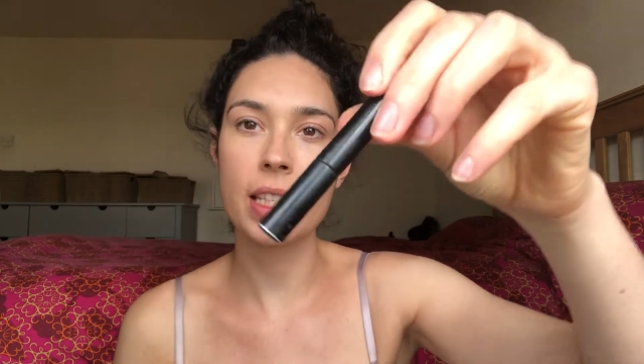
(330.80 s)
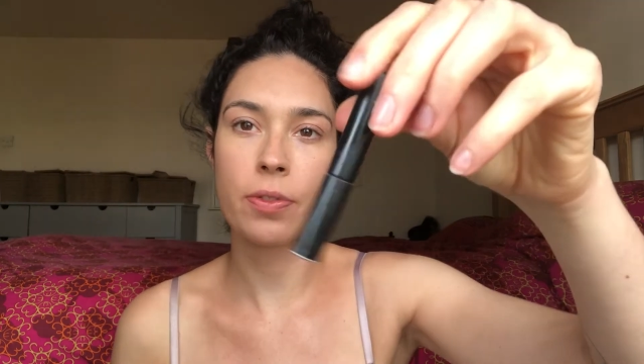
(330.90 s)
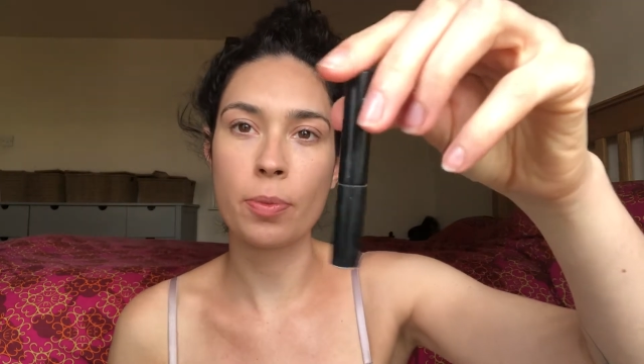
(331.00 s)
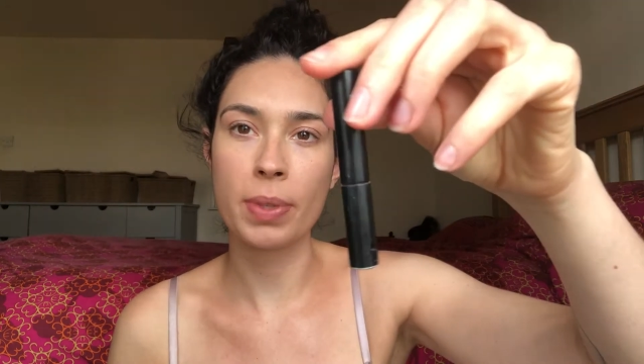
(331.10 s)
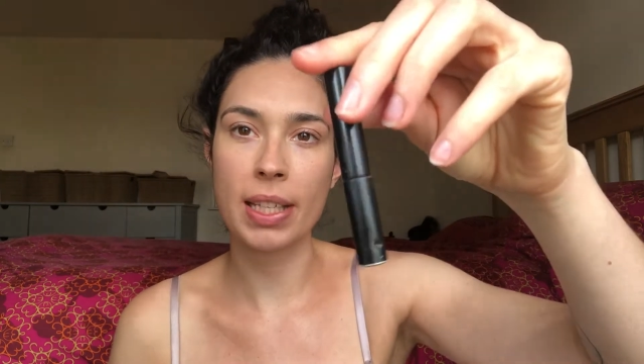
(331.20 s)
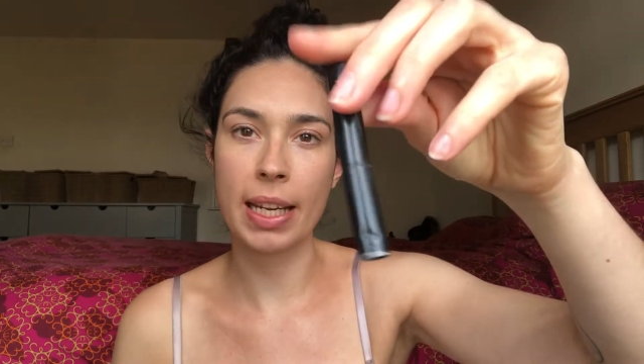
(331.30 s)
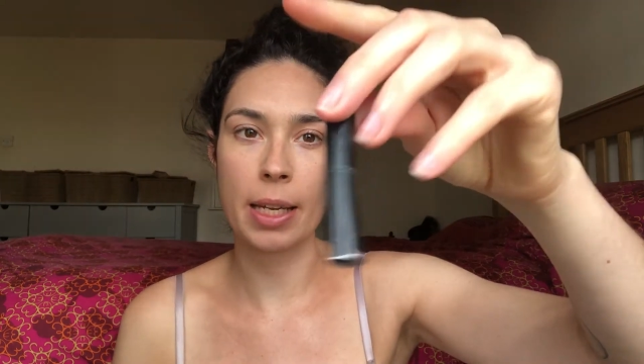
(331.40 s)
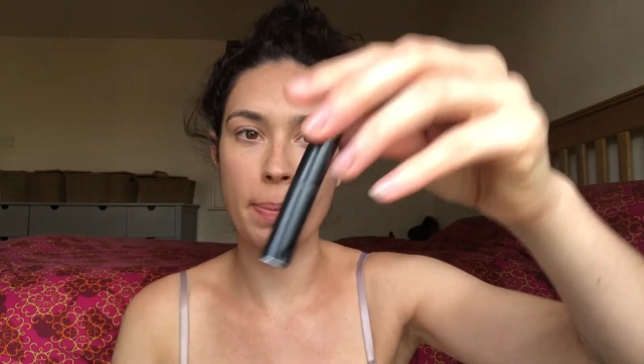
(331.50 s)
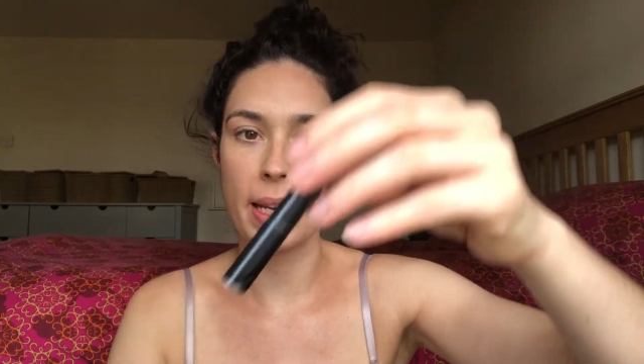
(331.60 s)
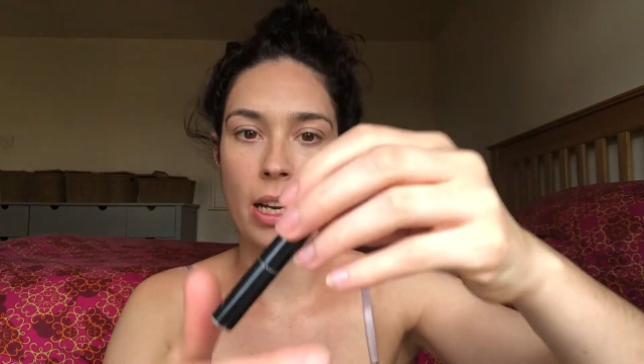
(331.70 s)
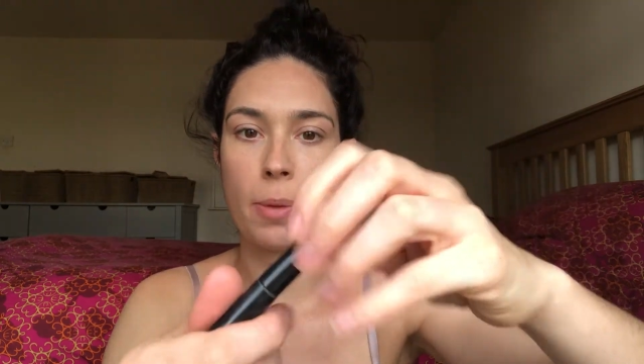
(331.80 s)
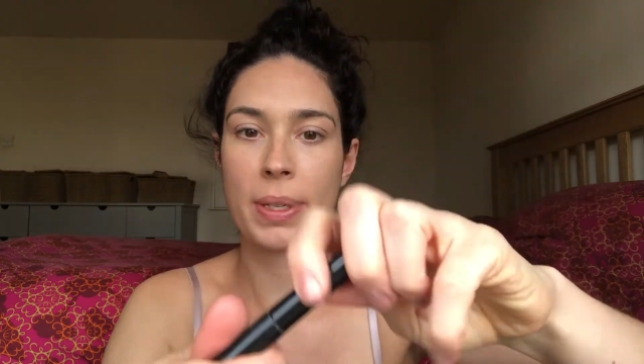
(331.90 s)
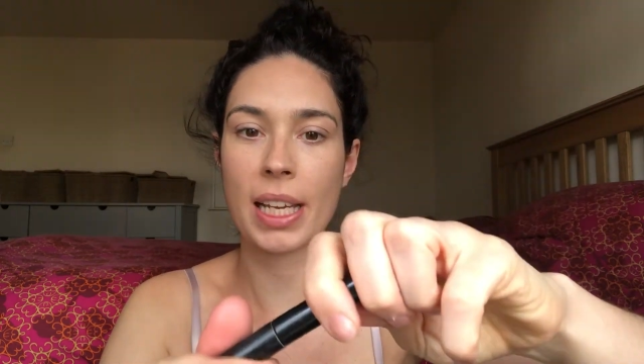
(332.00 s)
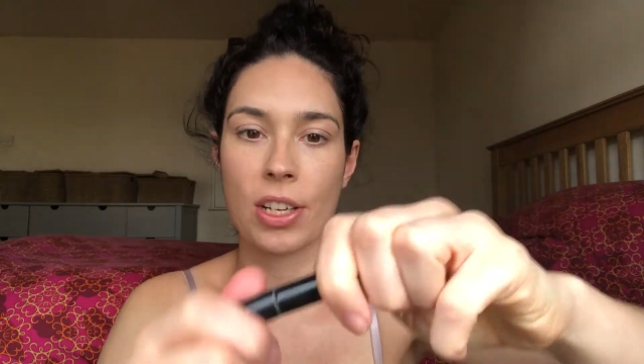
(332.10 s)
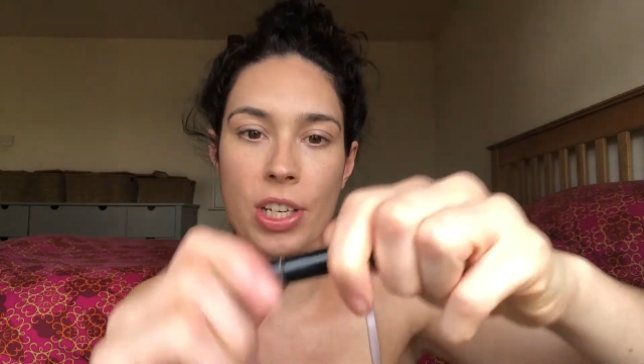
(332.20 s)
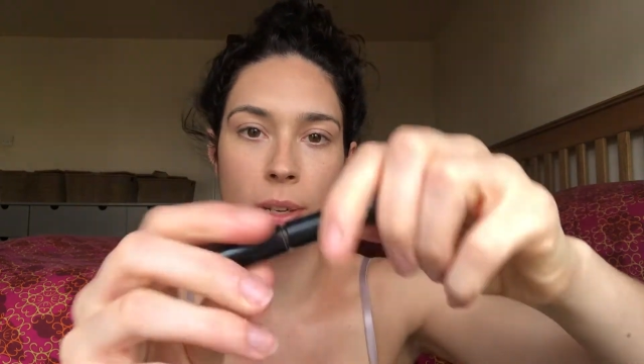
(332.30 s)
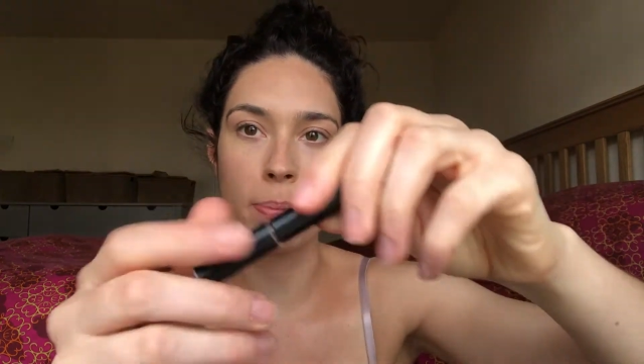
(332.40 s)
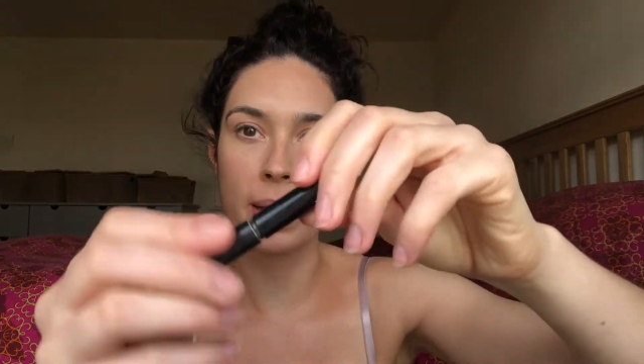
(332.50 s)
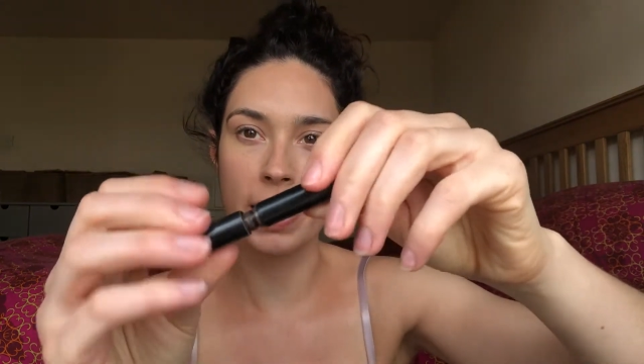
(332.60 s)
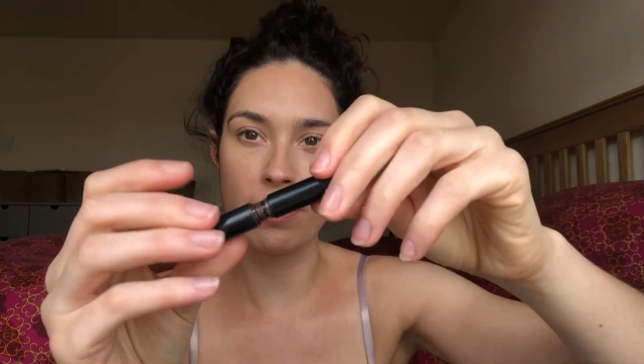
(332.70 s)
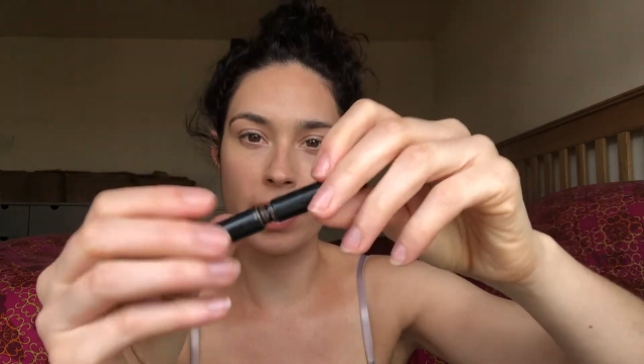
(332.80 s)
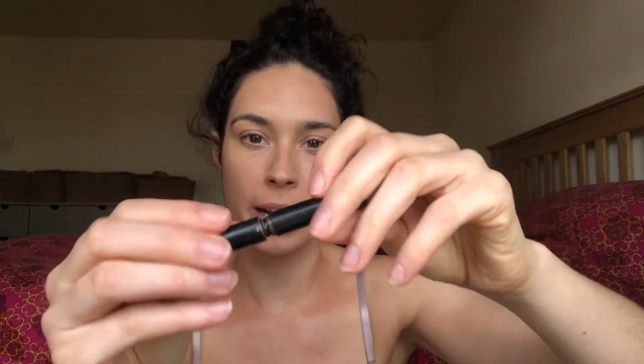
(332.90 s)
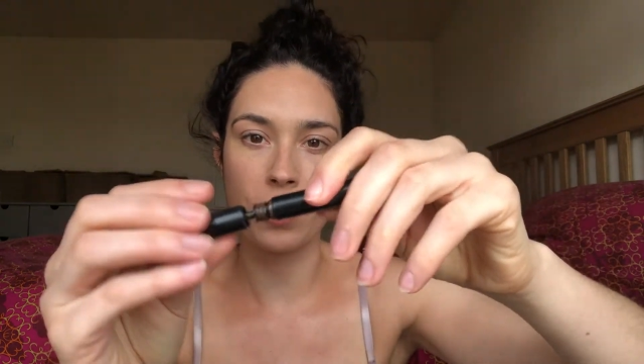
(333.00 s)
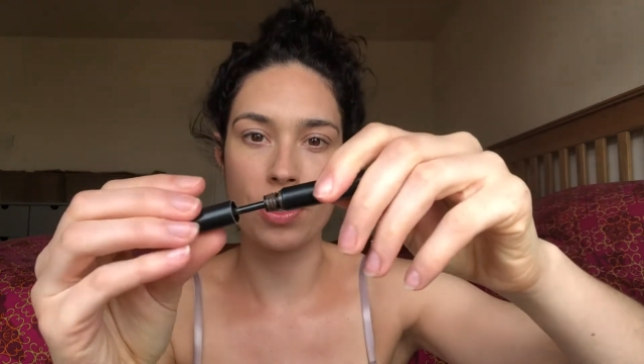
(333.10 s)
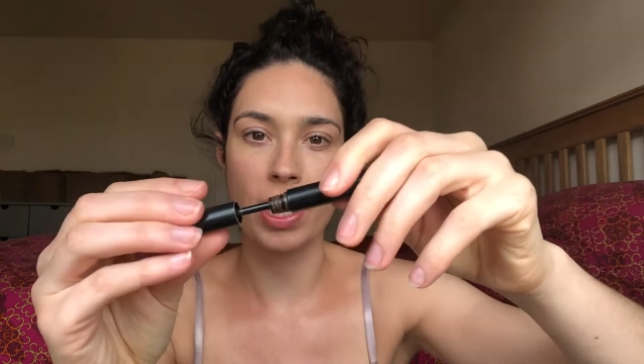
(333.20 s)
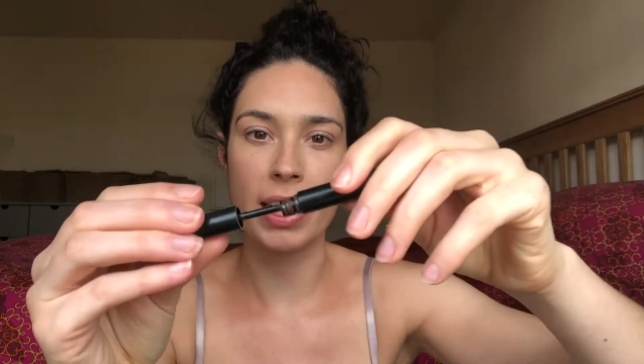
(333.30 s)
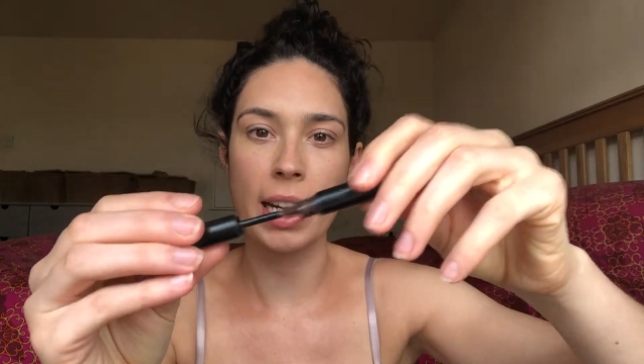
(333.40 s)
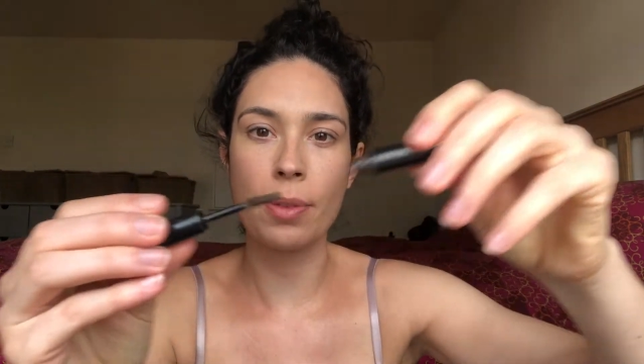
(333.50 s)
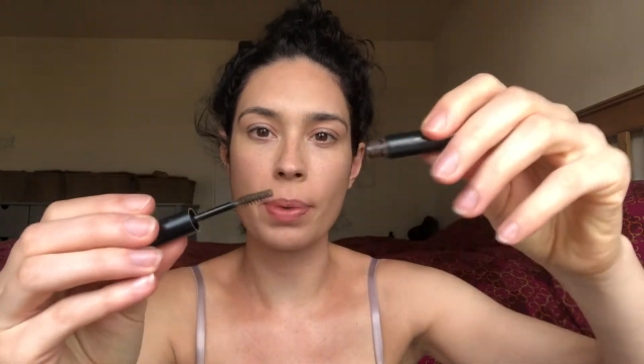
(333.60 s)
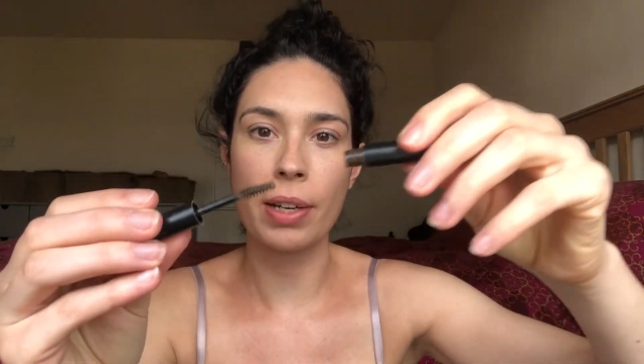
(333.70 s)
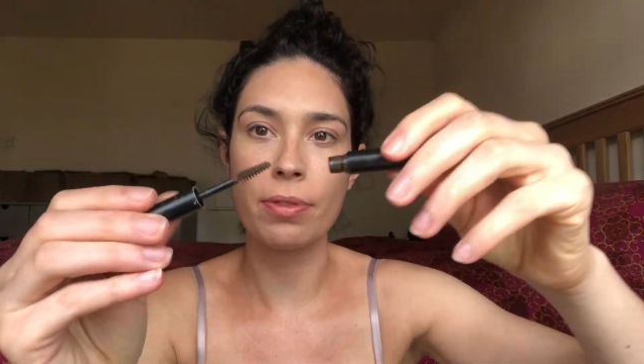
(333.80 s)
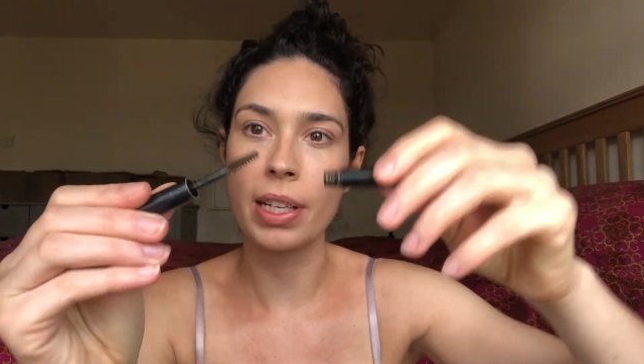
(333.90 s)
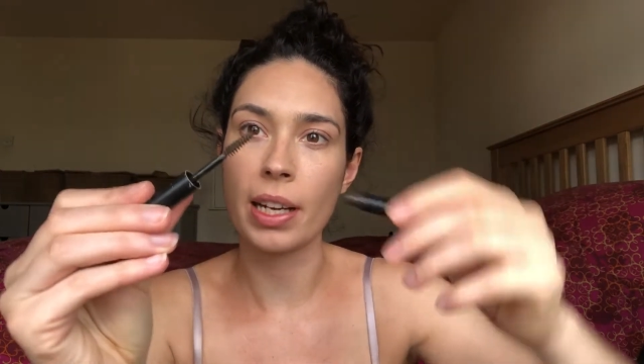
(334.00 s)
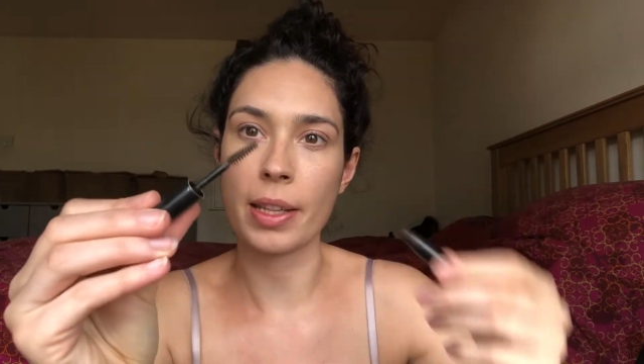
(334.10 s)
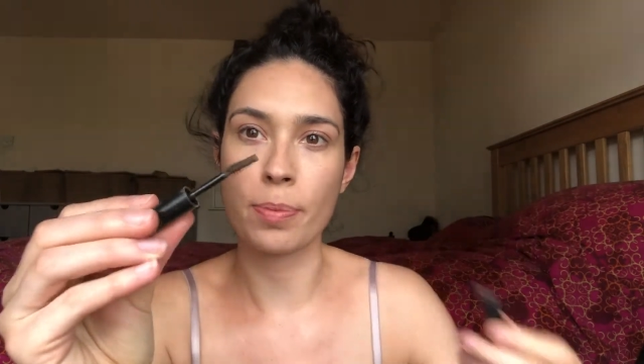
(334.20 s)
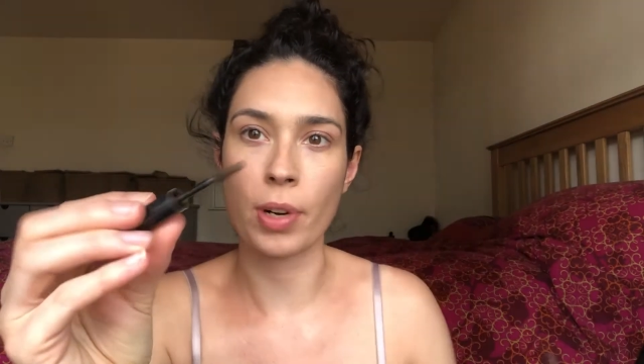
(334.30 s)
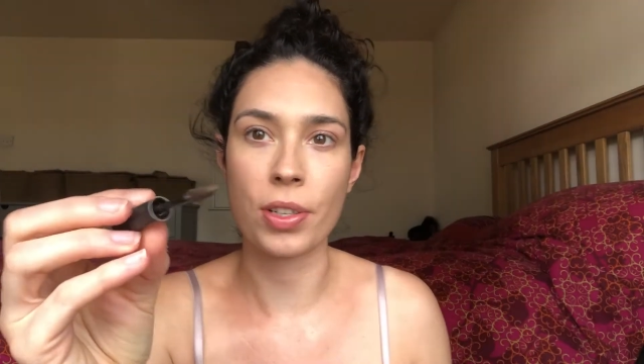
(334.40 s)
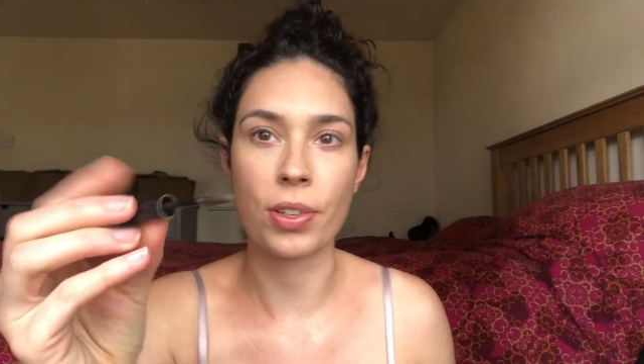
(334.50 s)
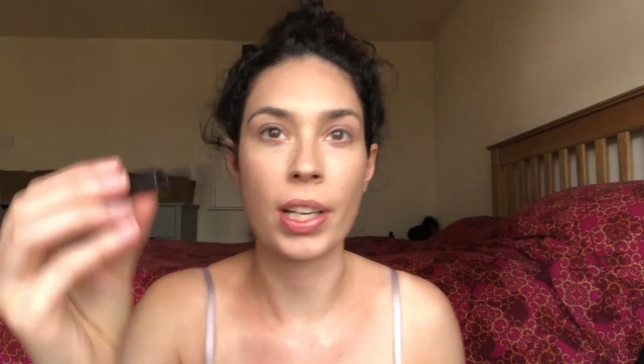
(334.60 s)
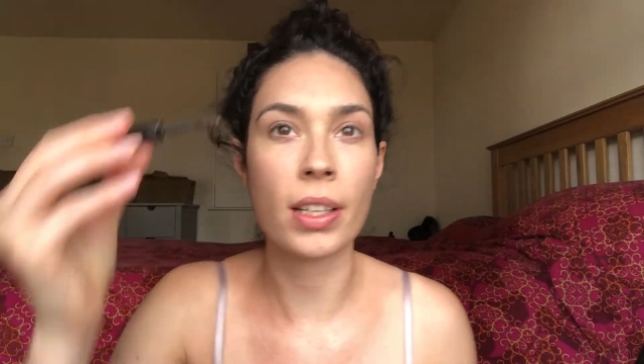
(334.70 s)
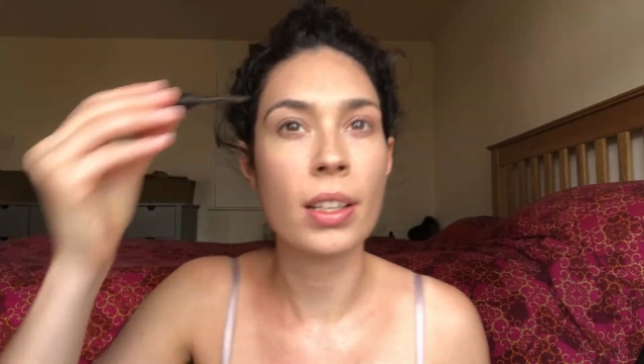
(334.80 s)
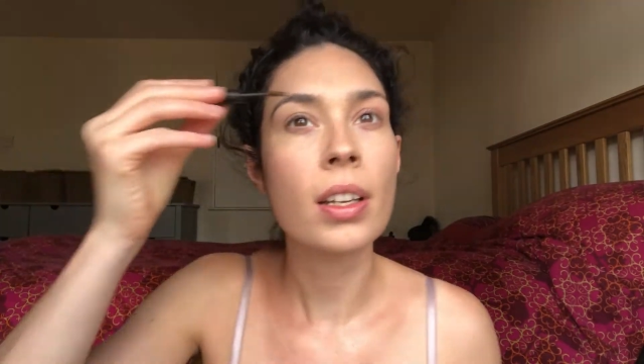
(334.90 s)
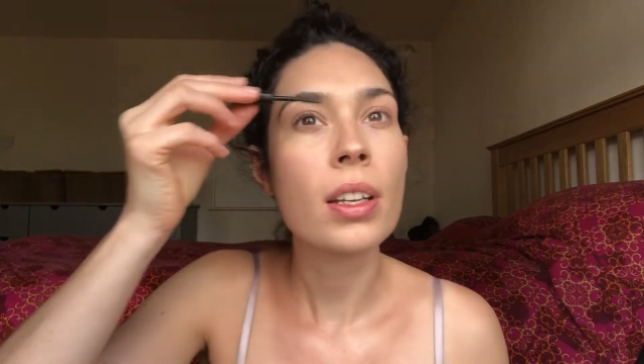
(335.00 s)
is from Sleek Makeup. It's actually completely run out and dried out, but I really like the brush on it.